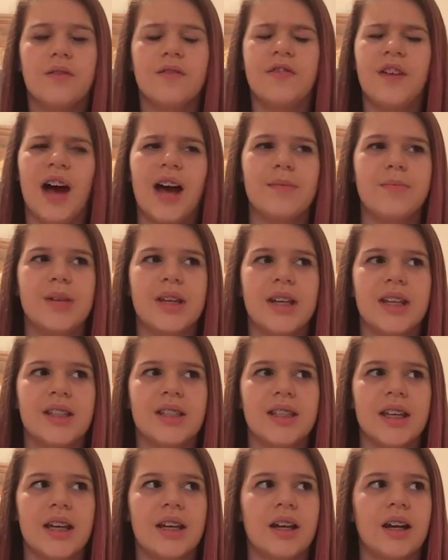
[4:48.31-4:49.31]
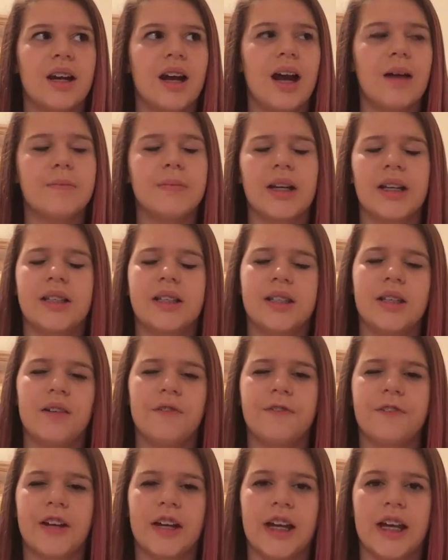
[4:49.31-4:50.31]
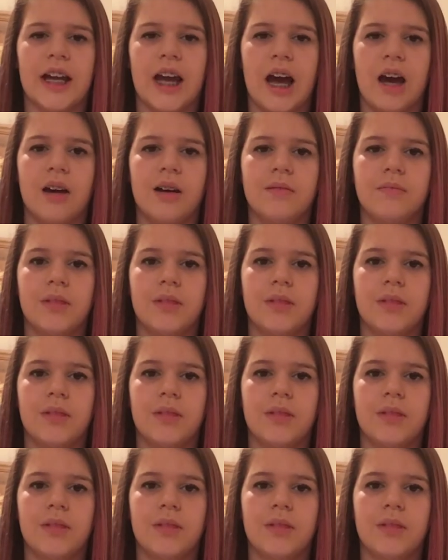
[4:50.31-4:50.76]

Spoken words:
5 minutes later, I'm like still freaking out.